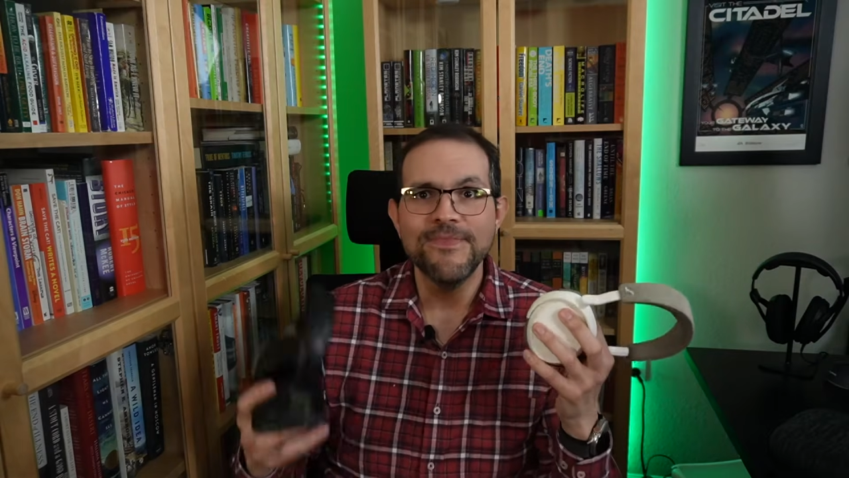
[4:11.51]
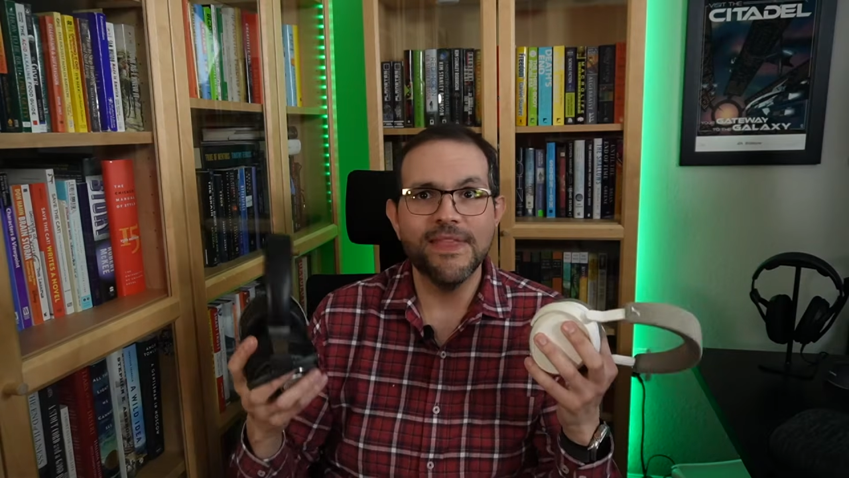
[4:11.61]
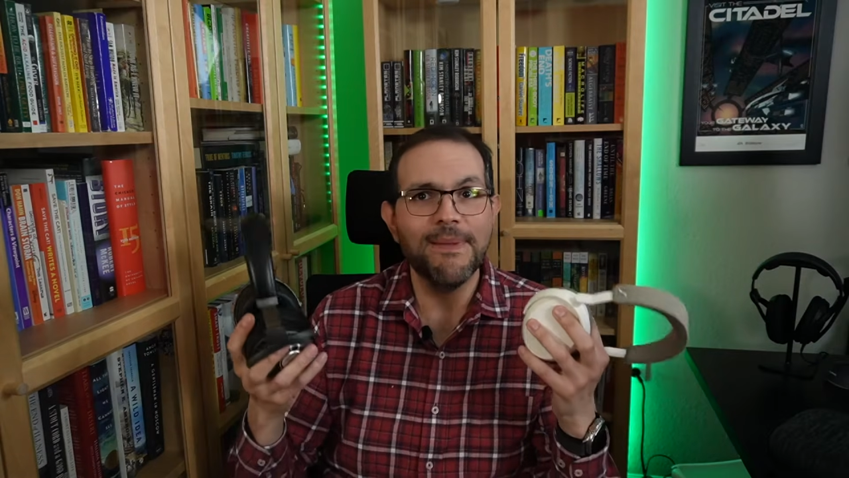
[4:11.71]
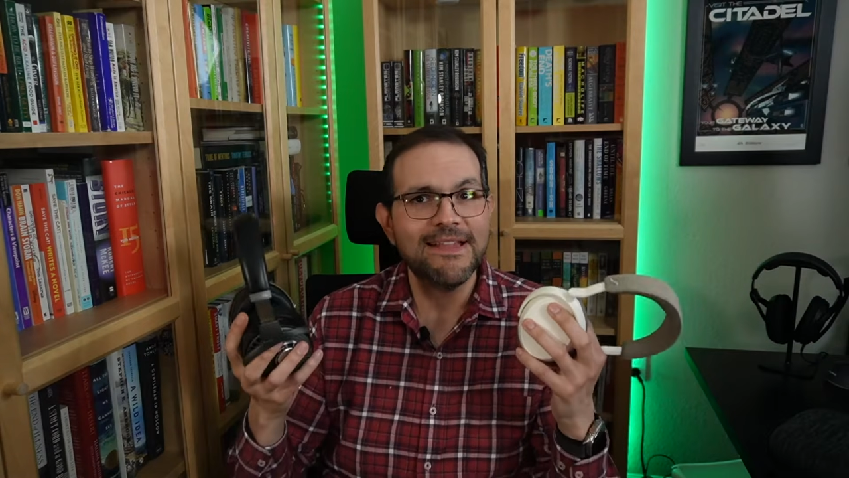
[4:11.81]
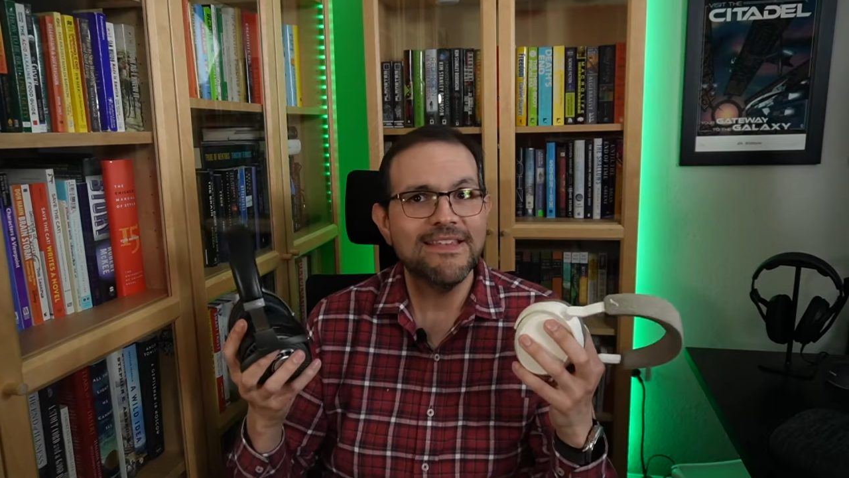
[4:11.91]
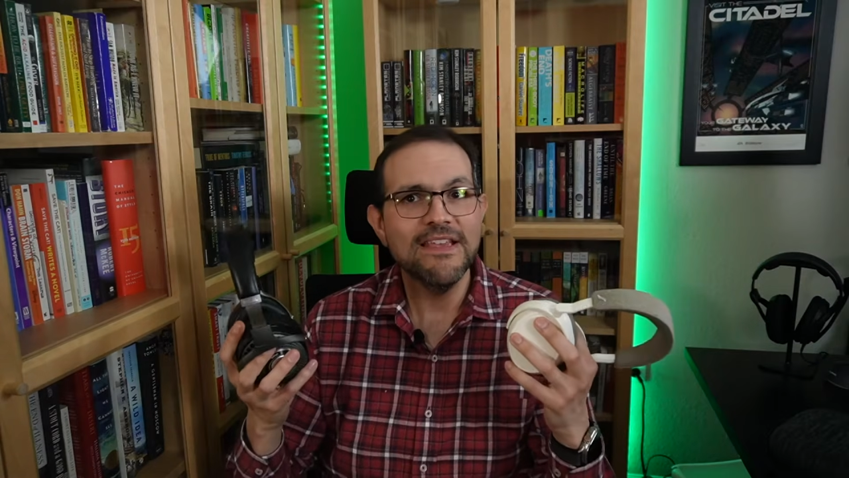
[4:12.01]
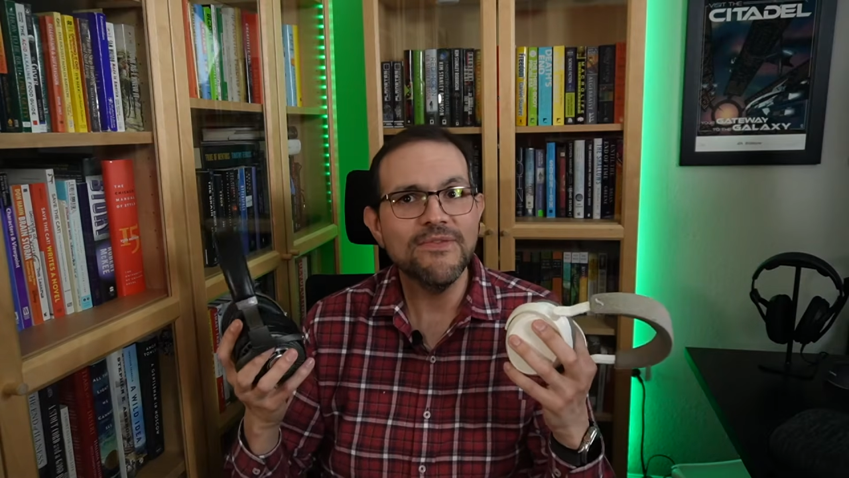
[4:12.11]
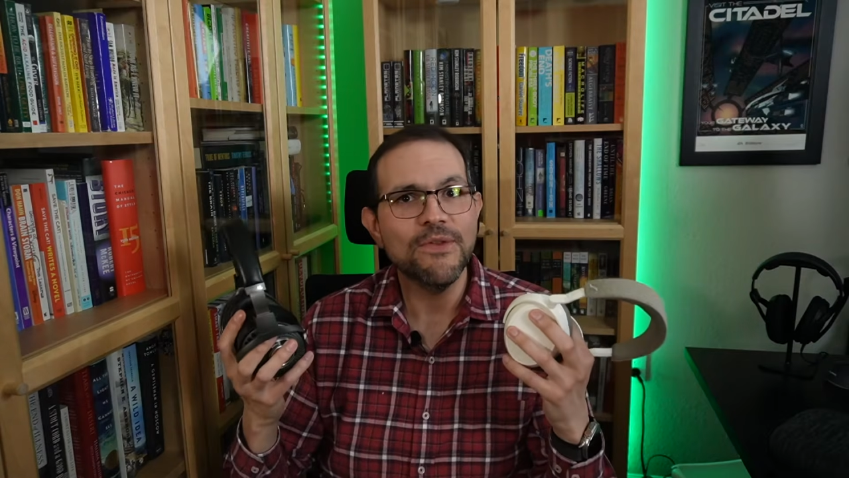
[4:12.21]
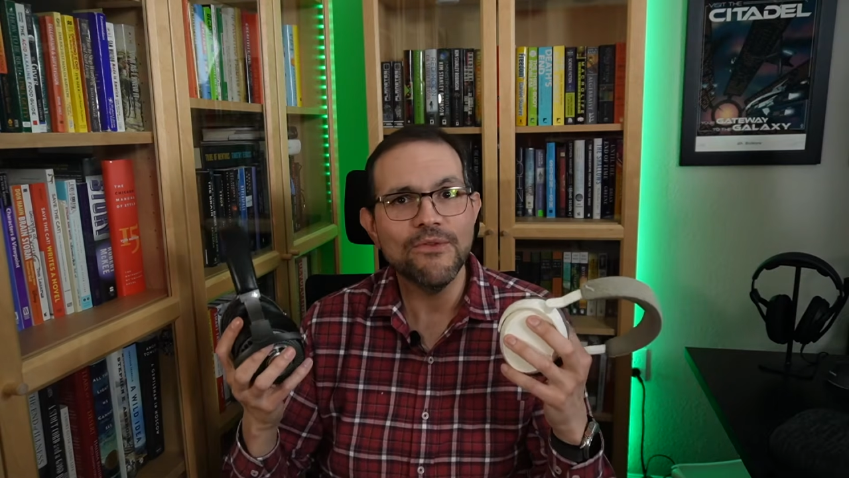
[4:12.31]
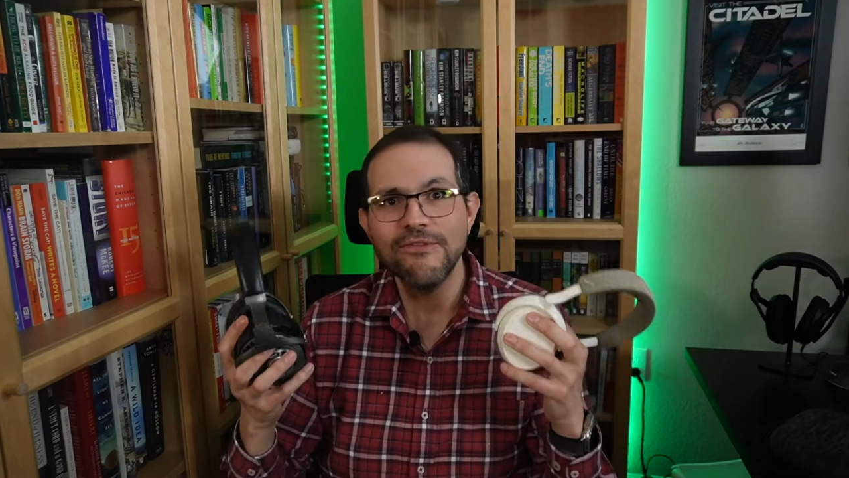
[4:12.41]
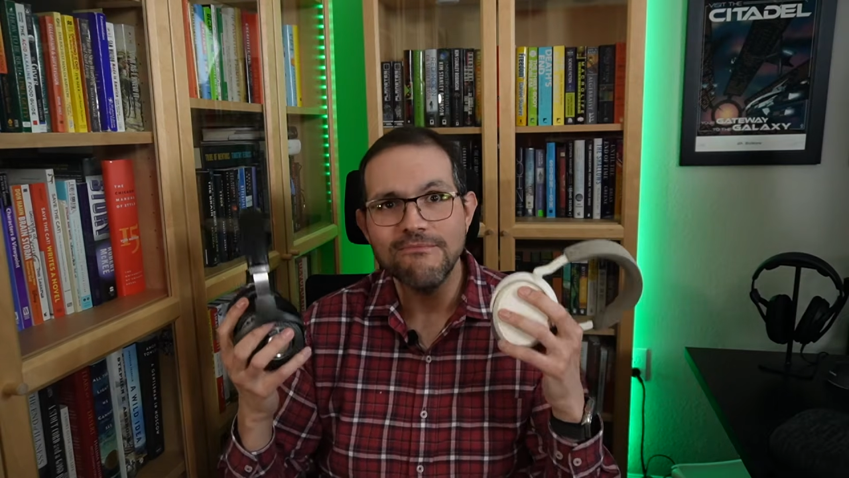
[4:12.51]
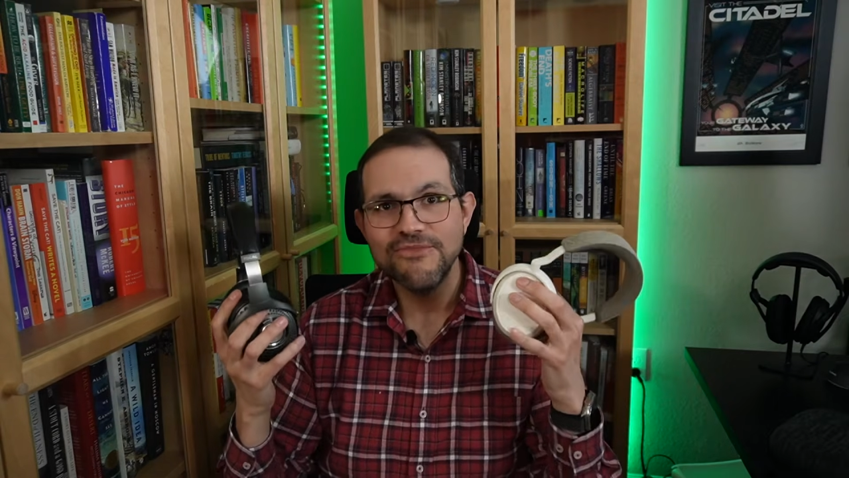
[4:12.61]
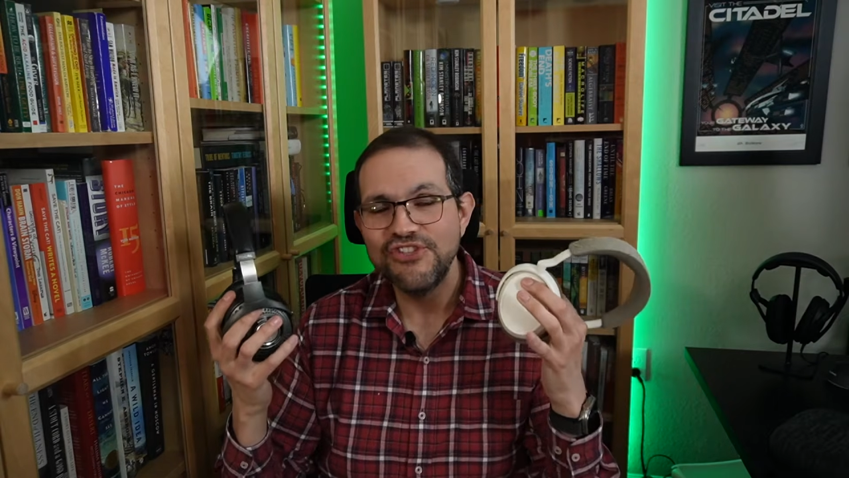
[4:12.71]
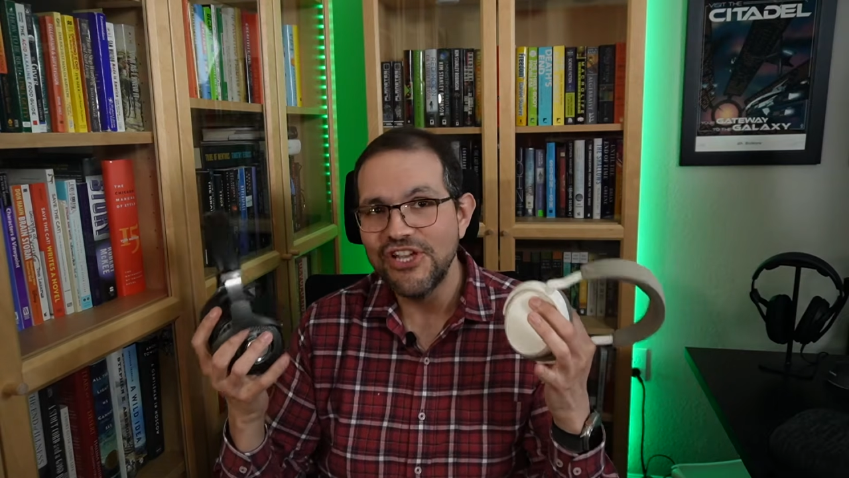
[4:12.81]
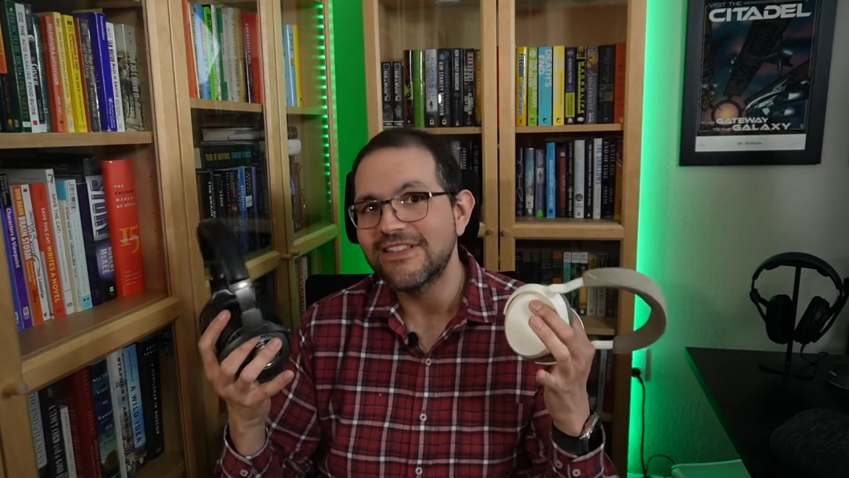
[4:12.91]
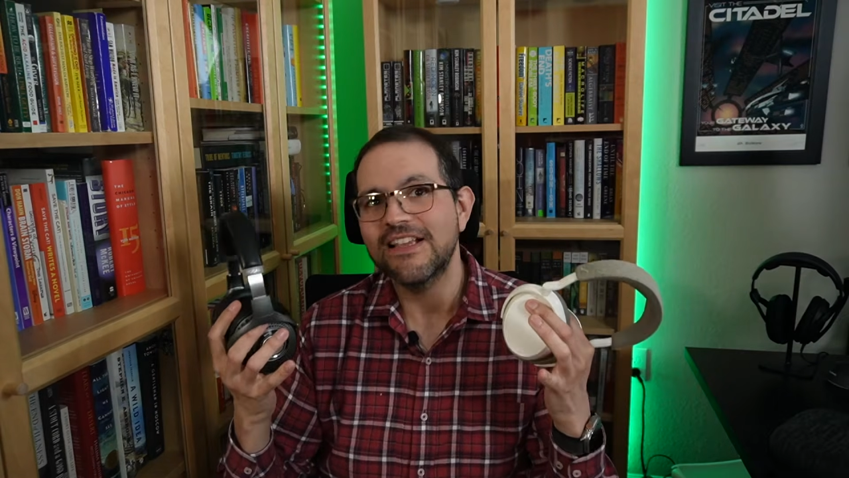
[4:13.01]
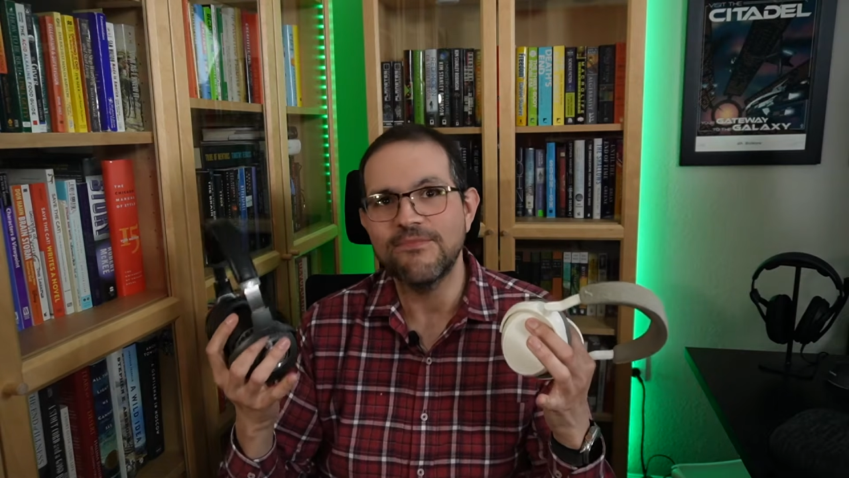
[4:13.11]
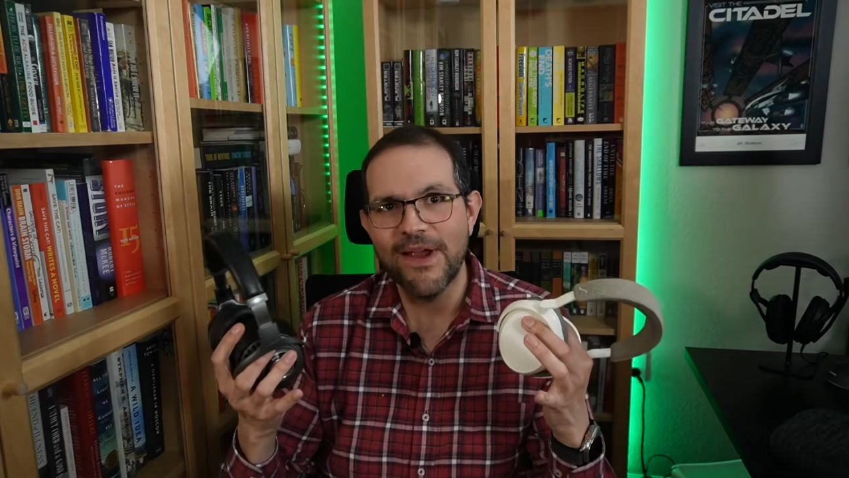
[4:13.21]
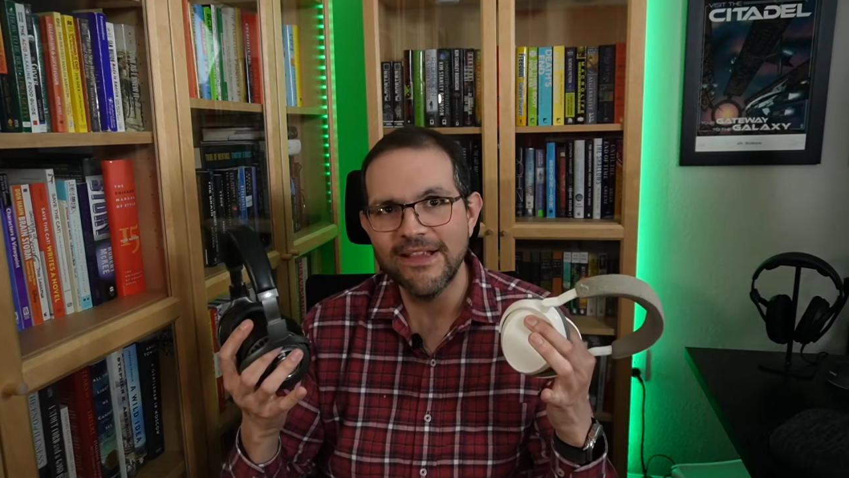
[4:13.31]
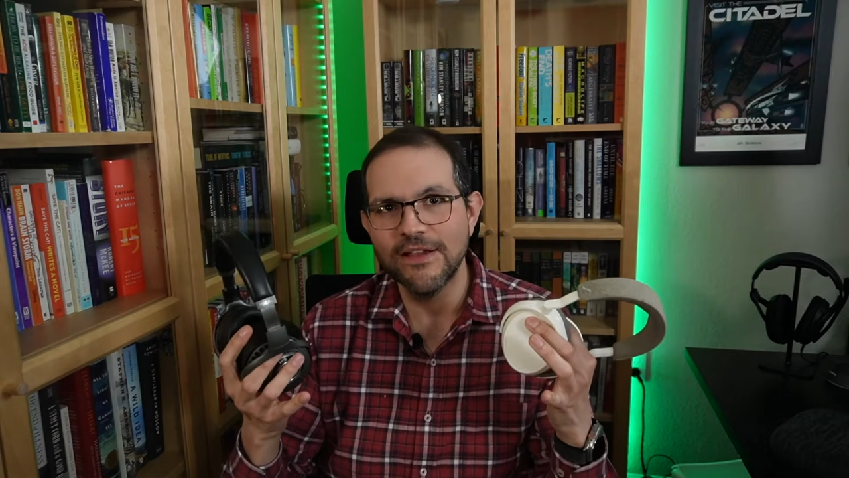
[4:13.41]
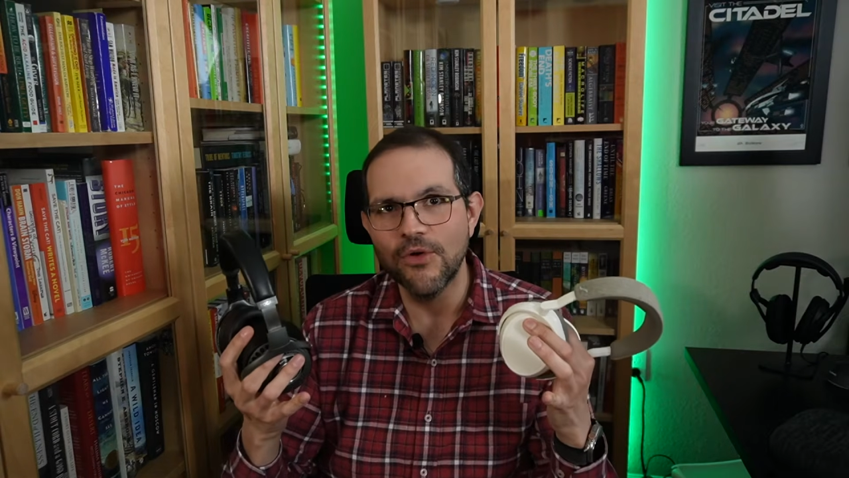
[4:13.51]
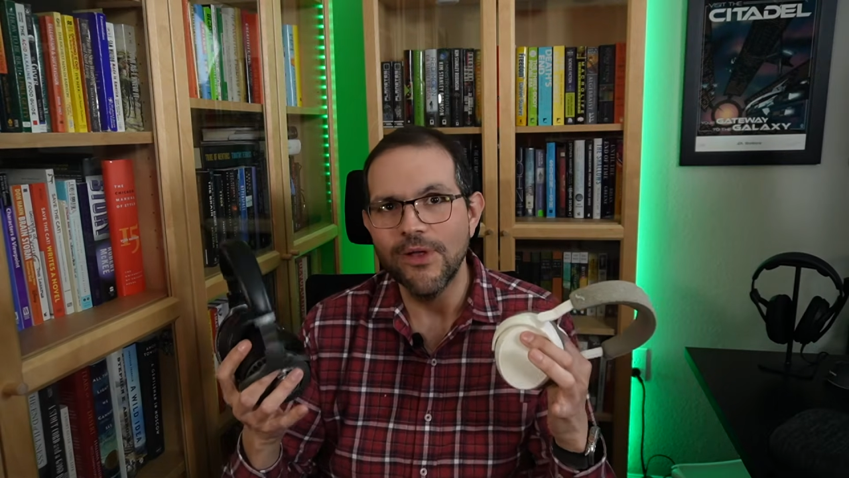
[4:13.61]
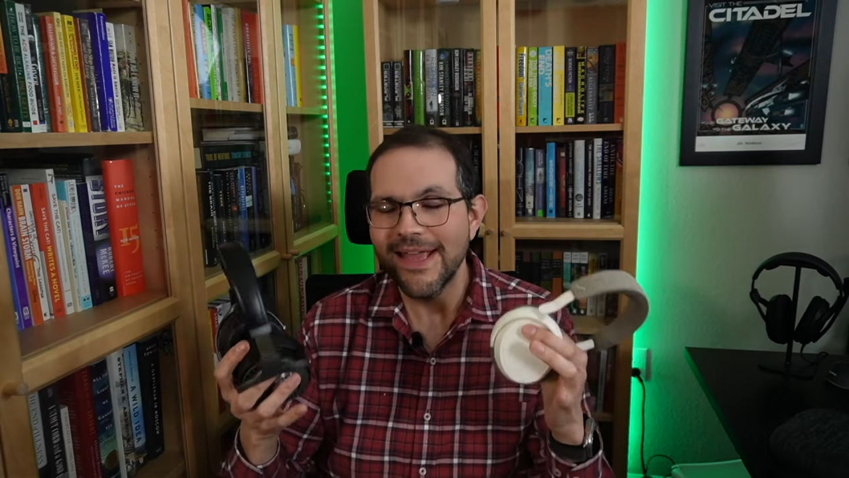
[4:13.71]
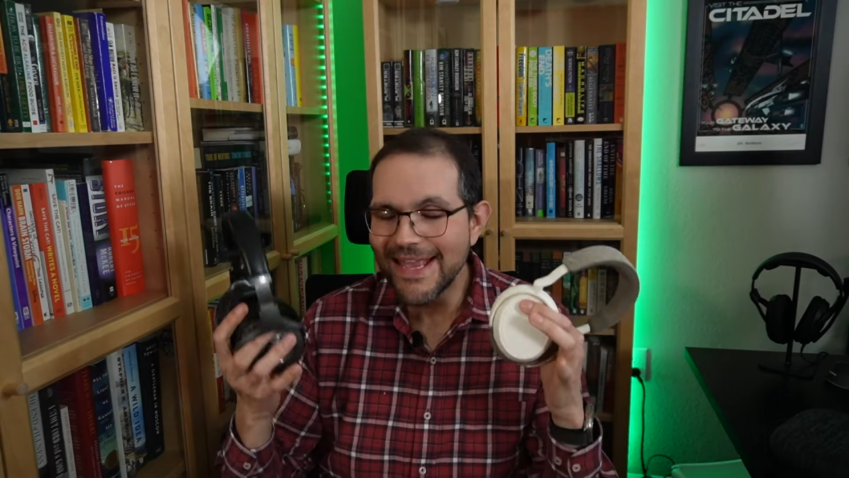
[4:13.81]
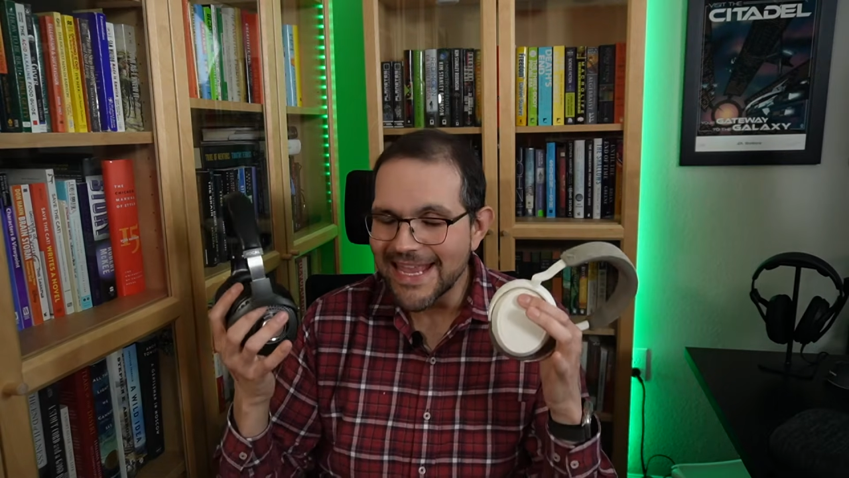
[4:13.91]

the Bathys feels just as practical,